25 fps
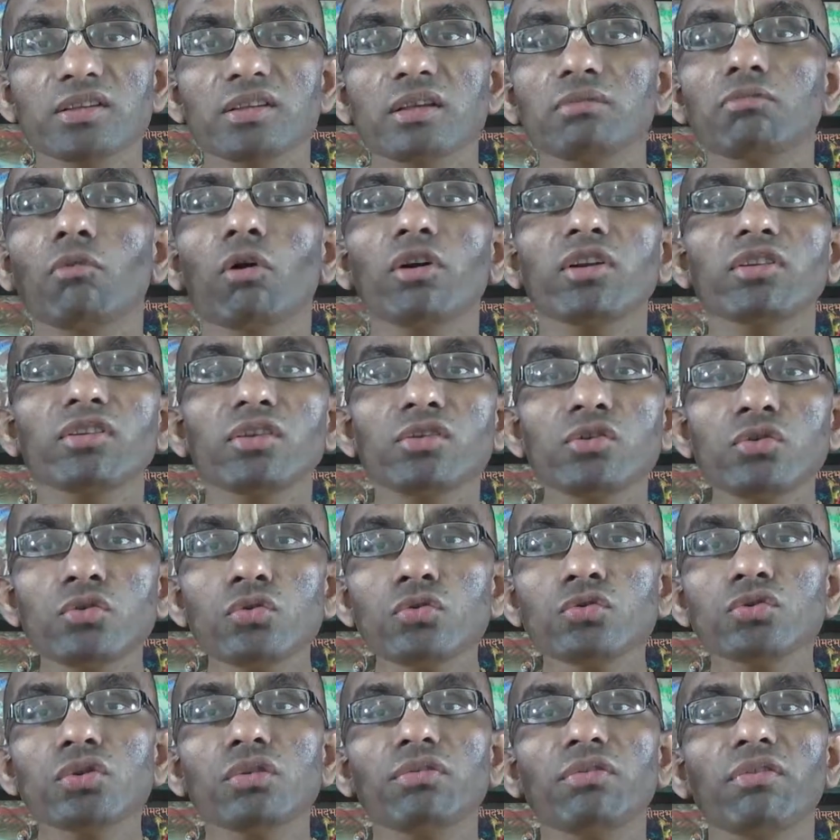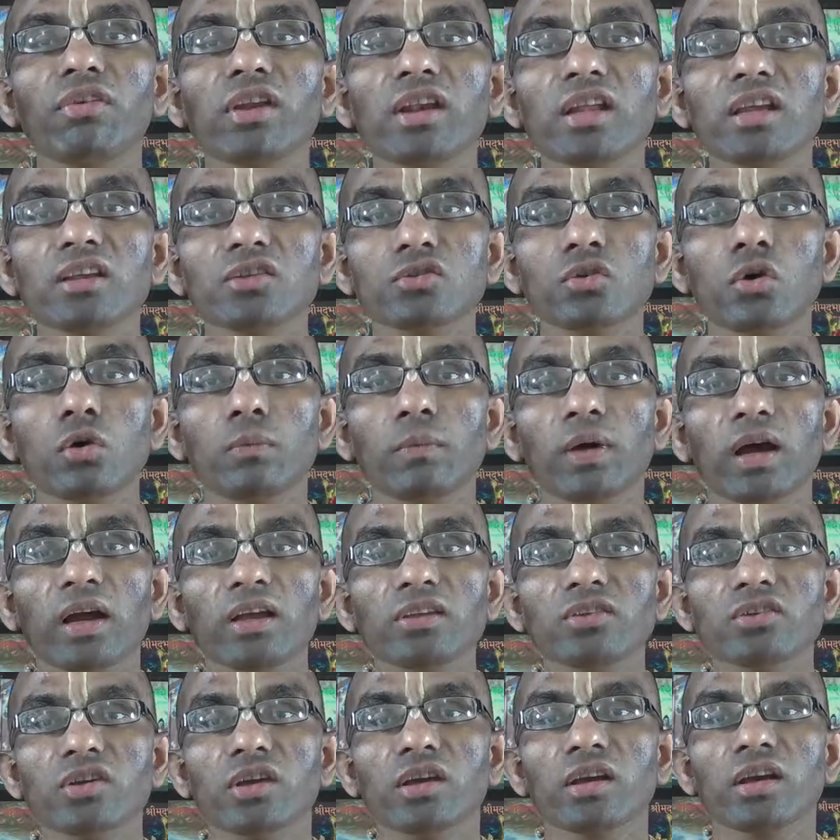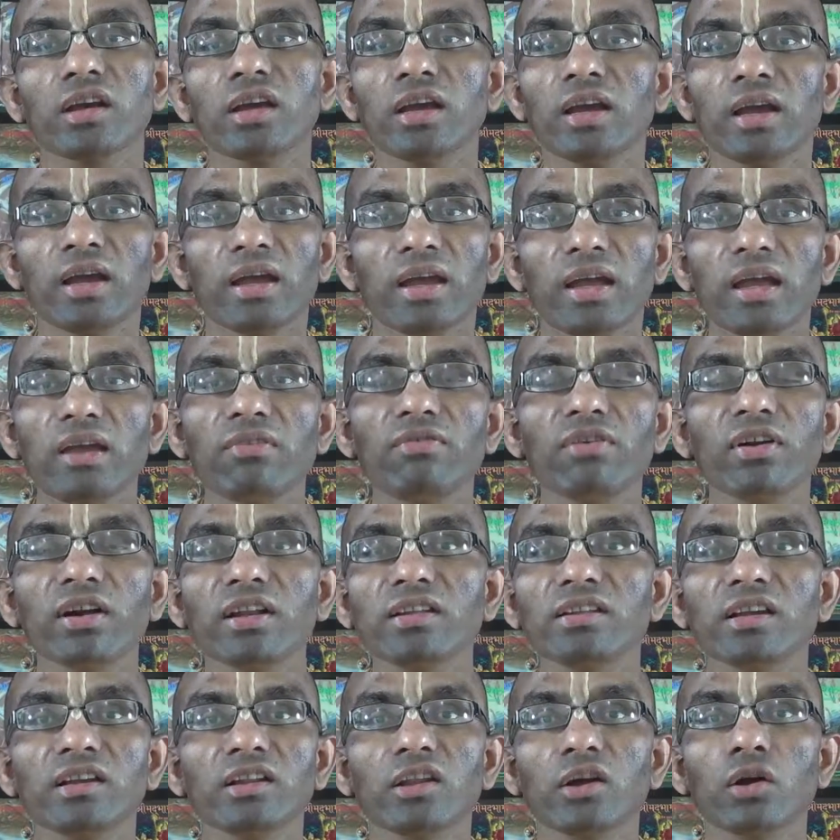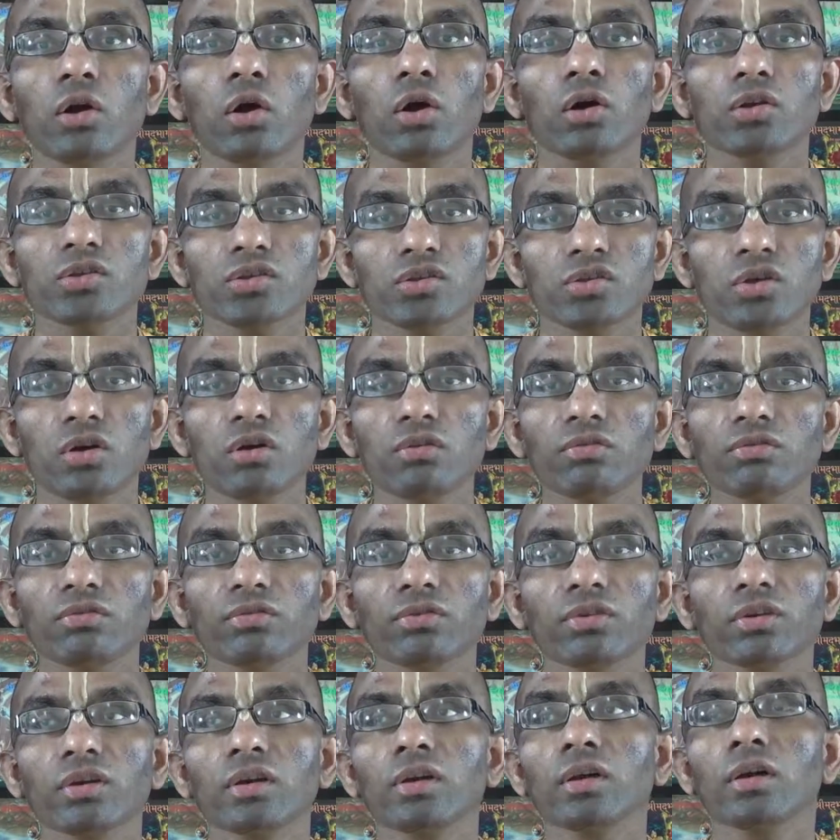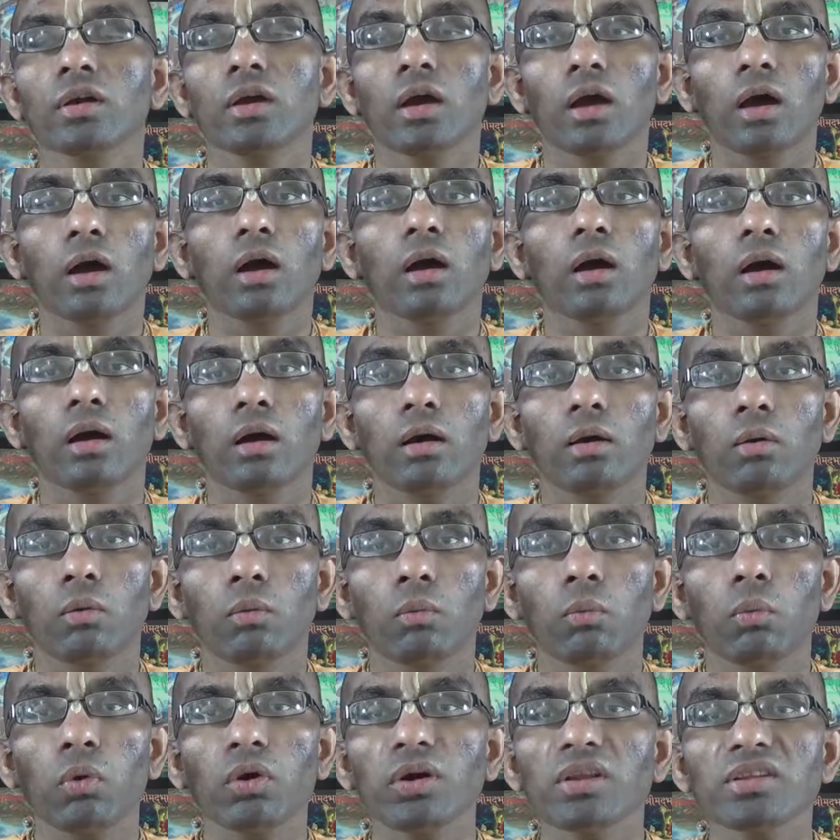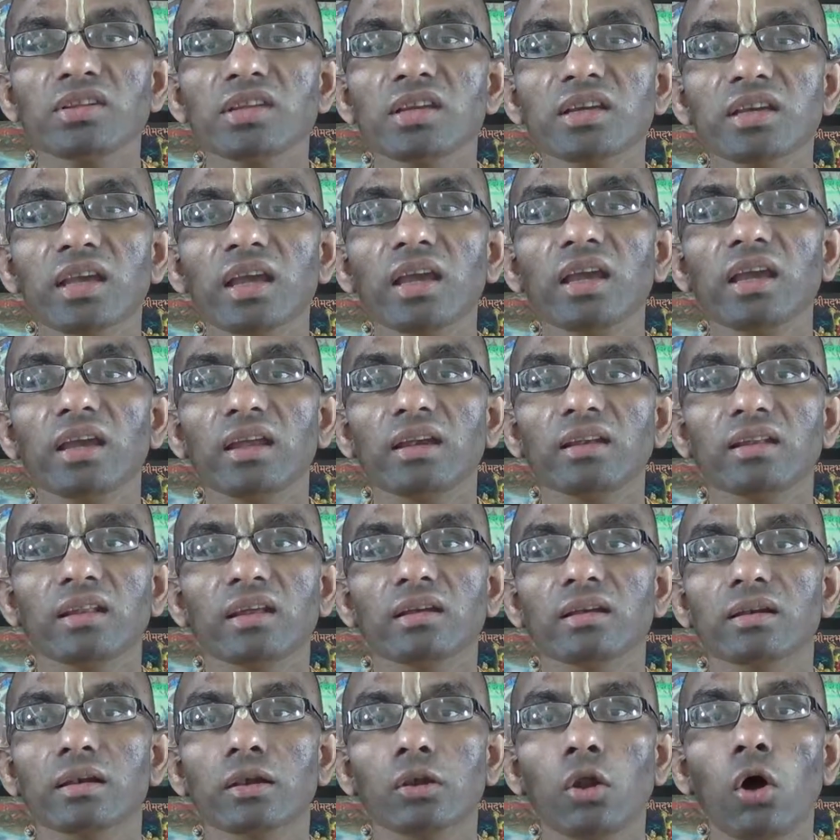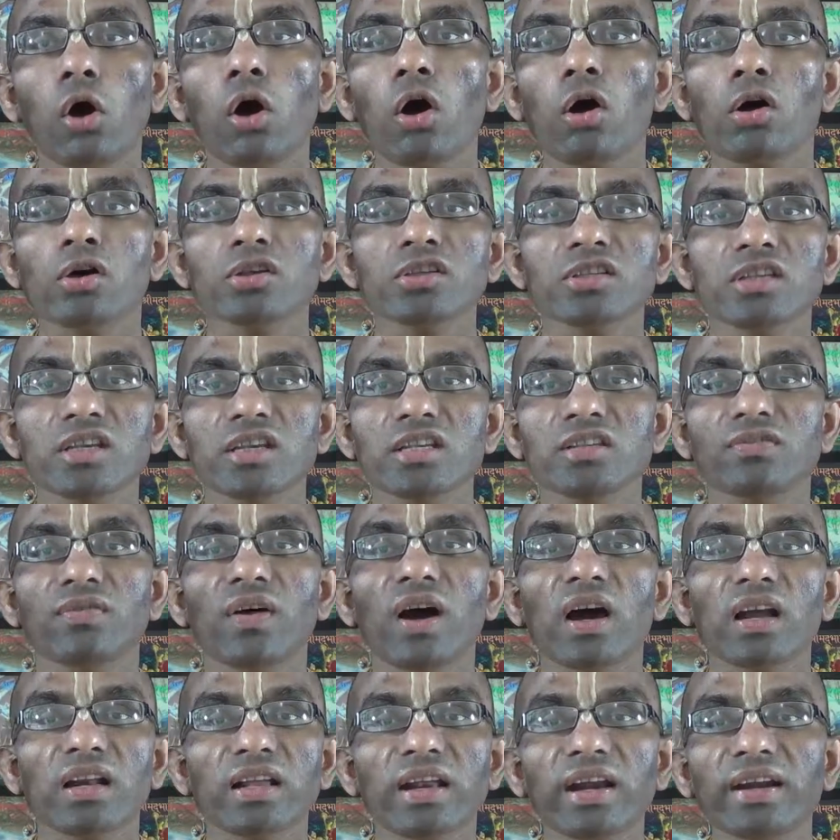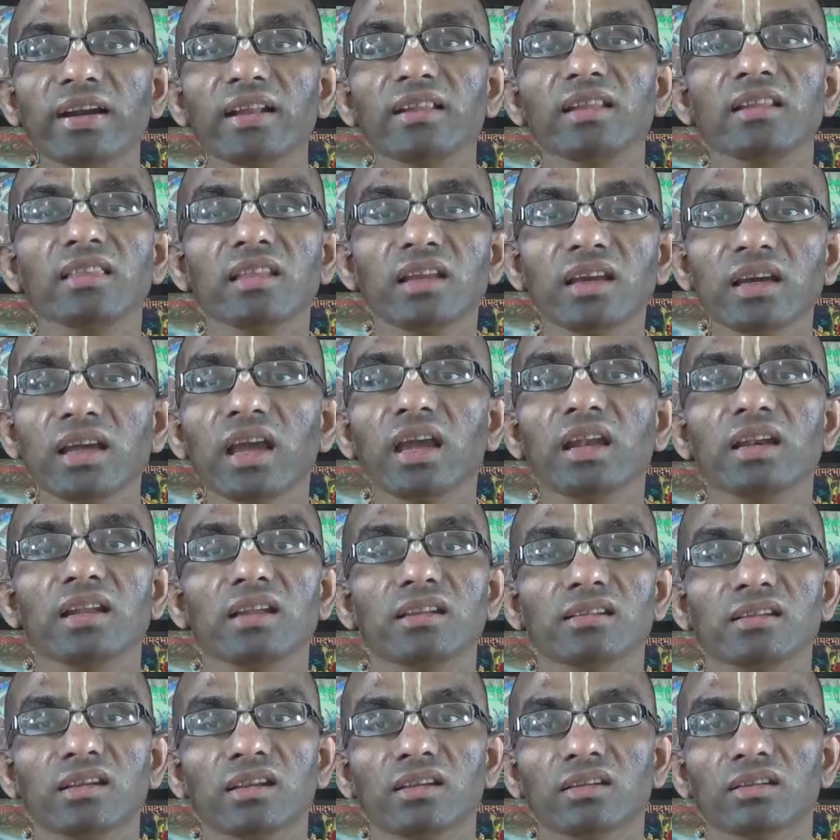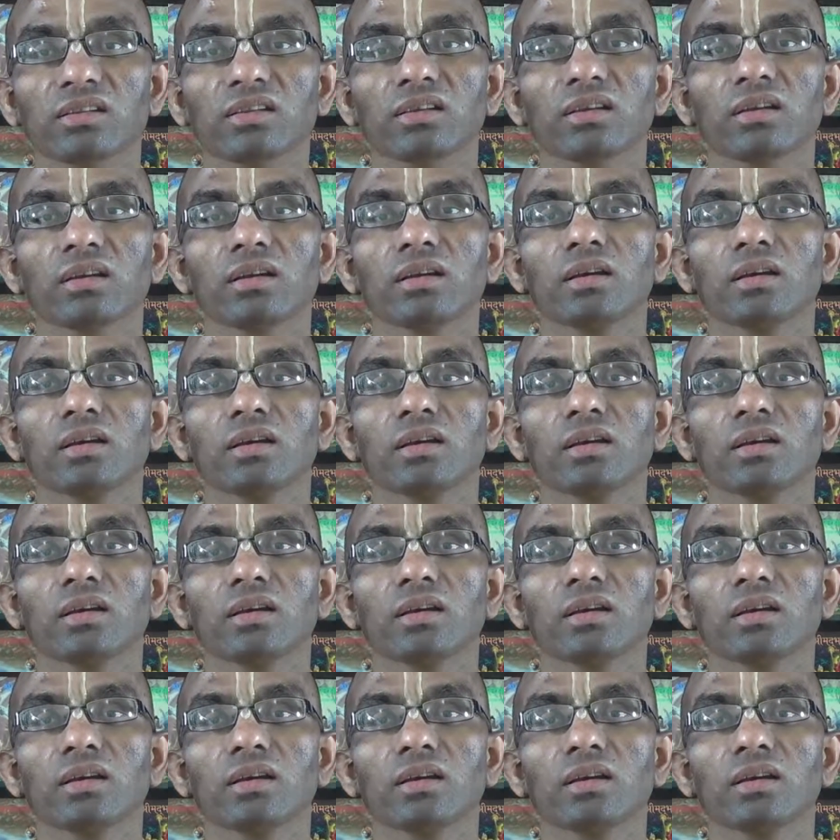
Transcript: He said, what is the use of winning so much if it is at the cost of uh, what is the gain? The loss is far greater than the gain, he says.